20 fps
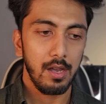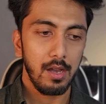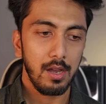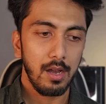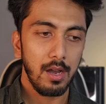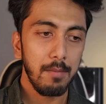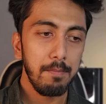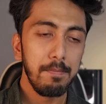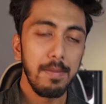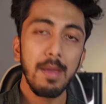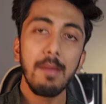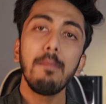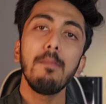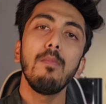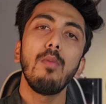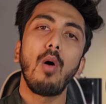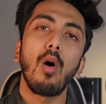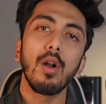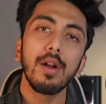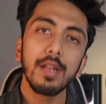A BIM
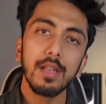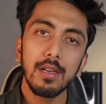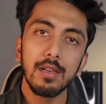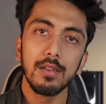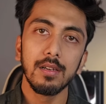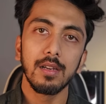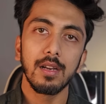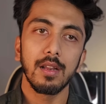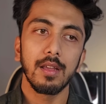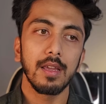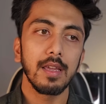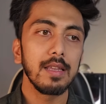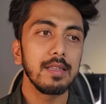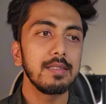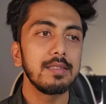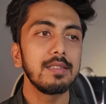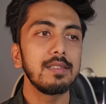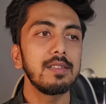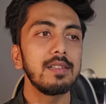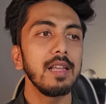modeler
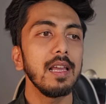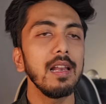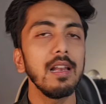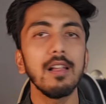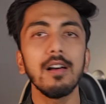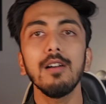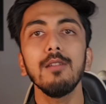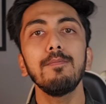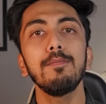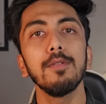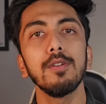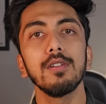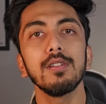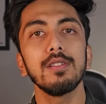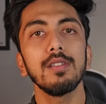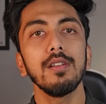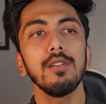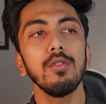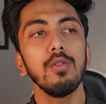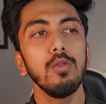is still a
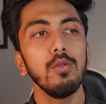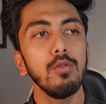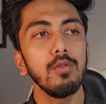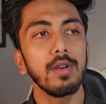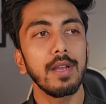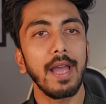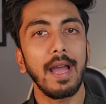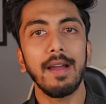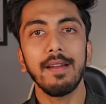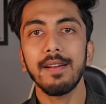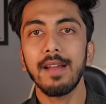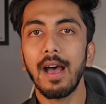person who can